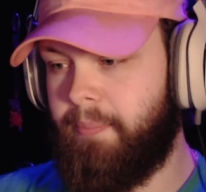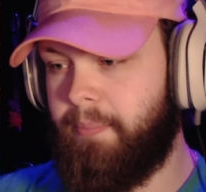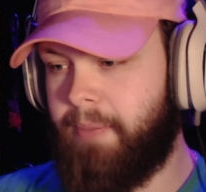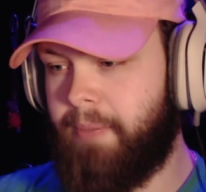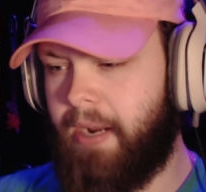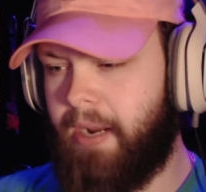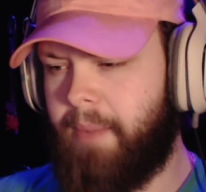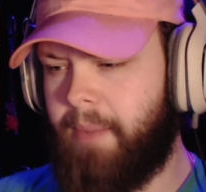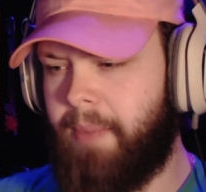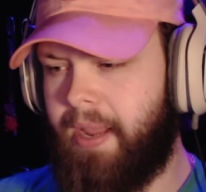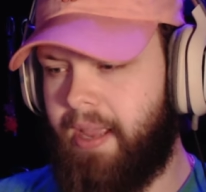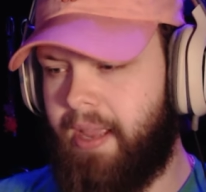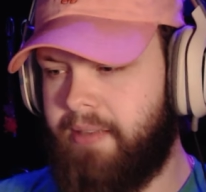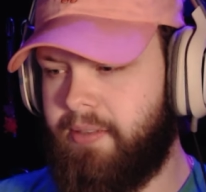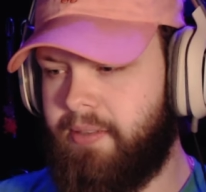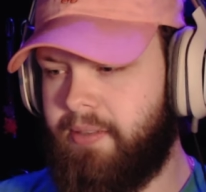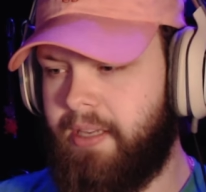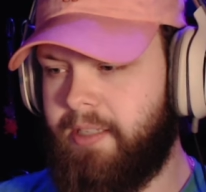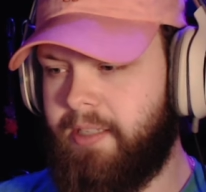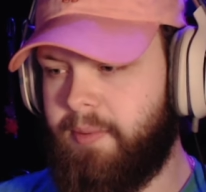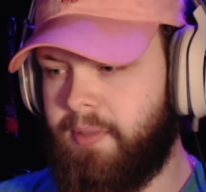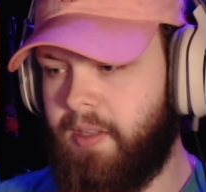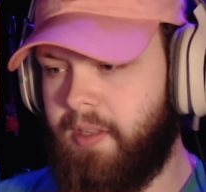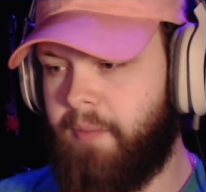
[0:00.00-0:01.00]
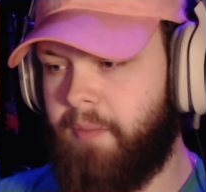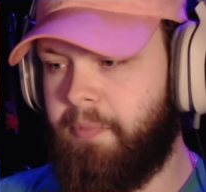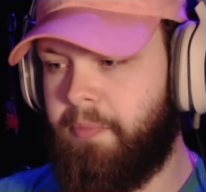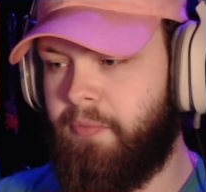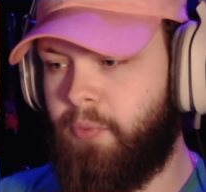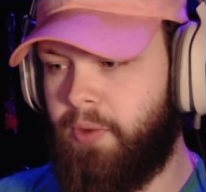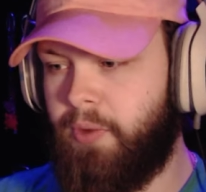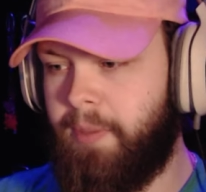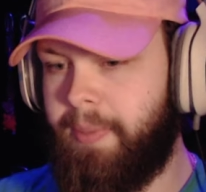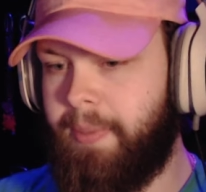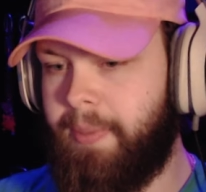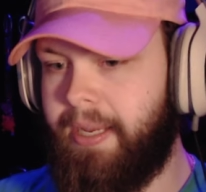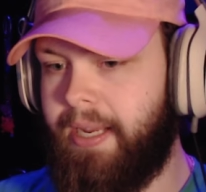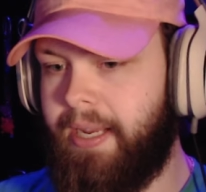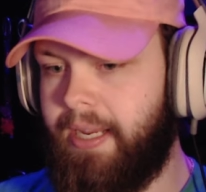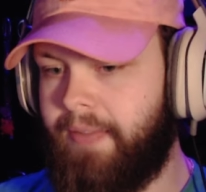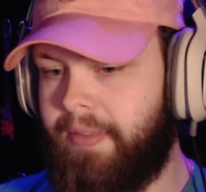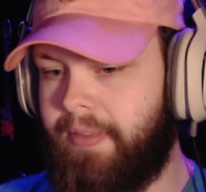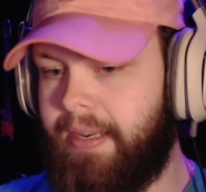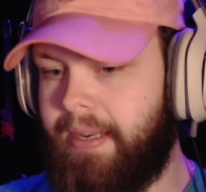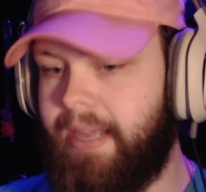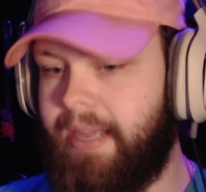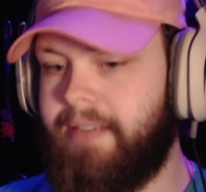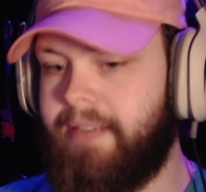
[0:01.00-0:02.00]
but I may have say some stuff before the beginning
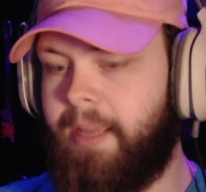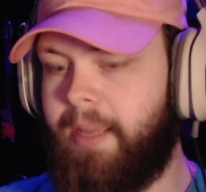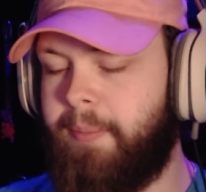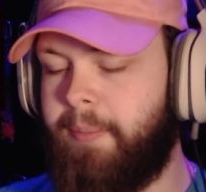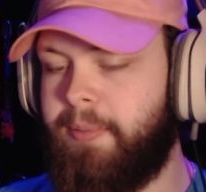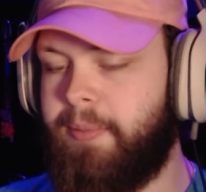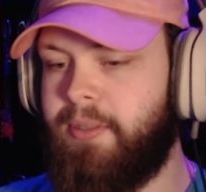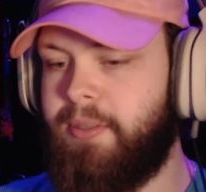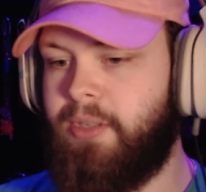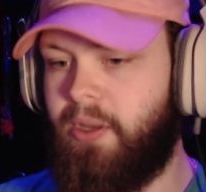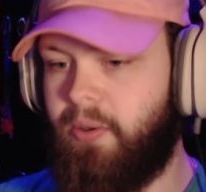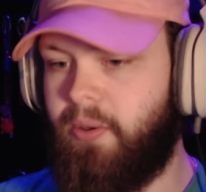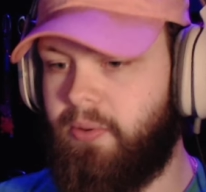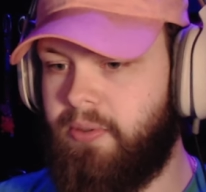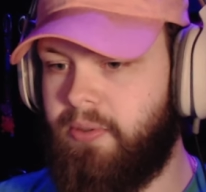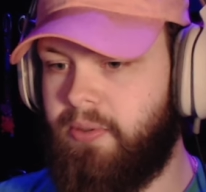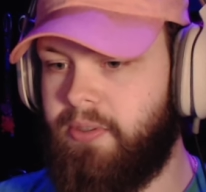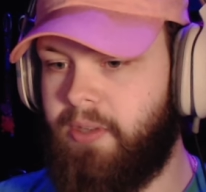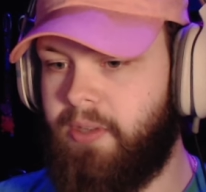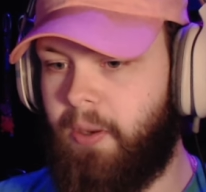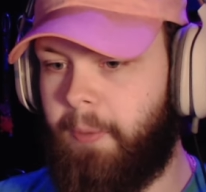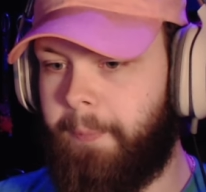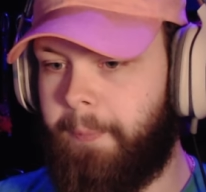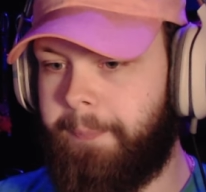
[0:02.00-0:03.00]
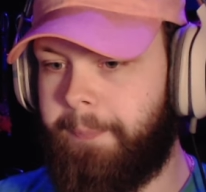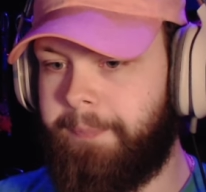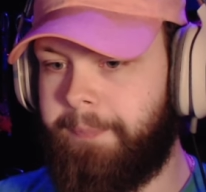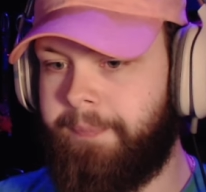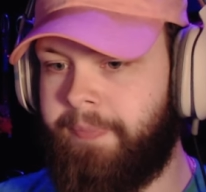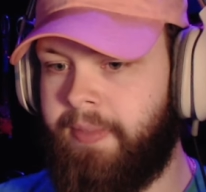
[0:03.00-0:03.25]
of the next episode. So